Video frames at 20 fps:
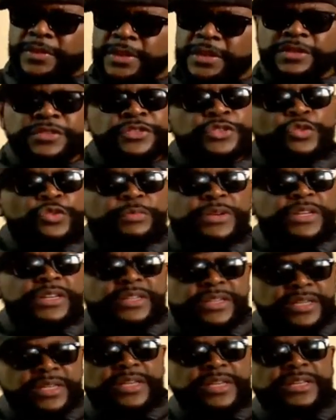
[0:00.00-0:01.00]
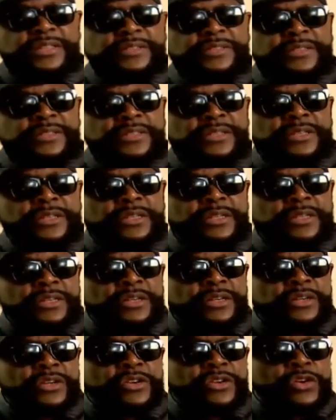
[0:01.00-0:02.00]
It's too many kids
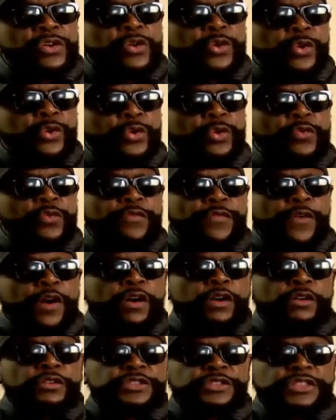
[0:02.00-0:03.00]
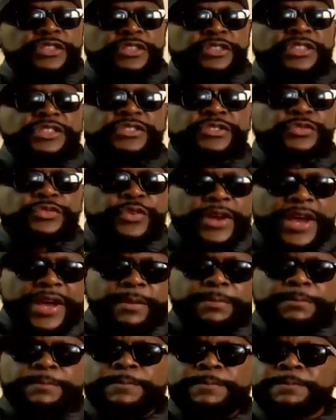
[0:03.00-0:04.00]
who falls into this
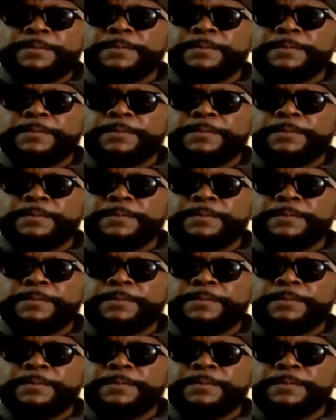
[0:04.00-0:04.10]
trap,